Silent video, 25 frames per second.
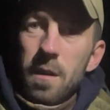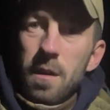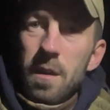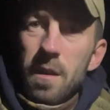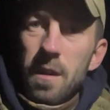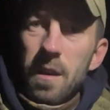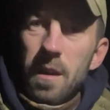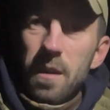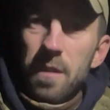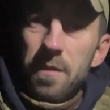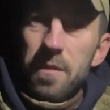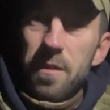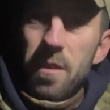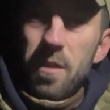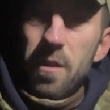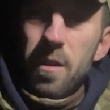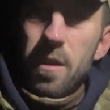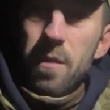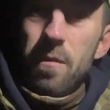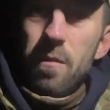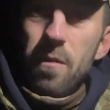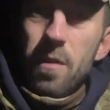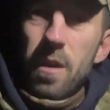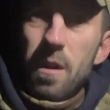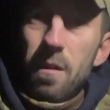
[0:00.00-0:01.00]
uh,
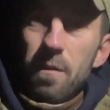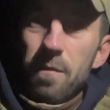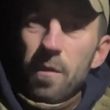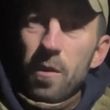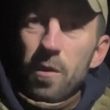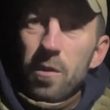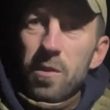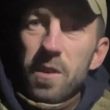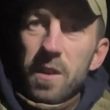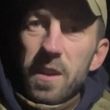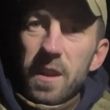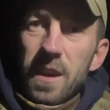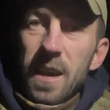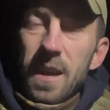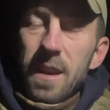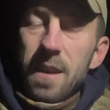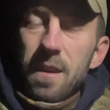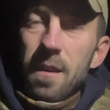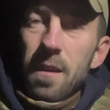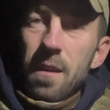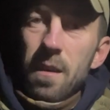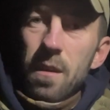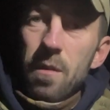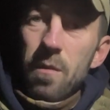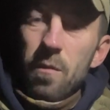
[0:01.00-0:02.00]
tonight, we're out foxing again
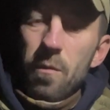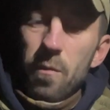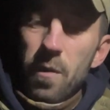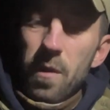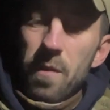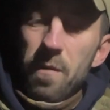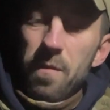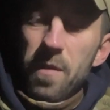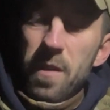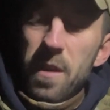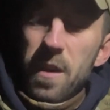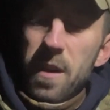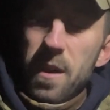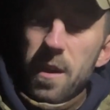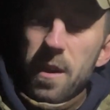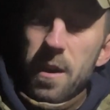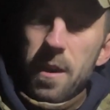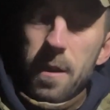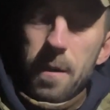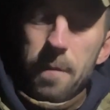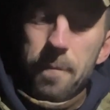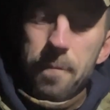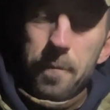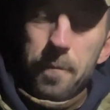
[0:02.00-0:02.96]
with the uh,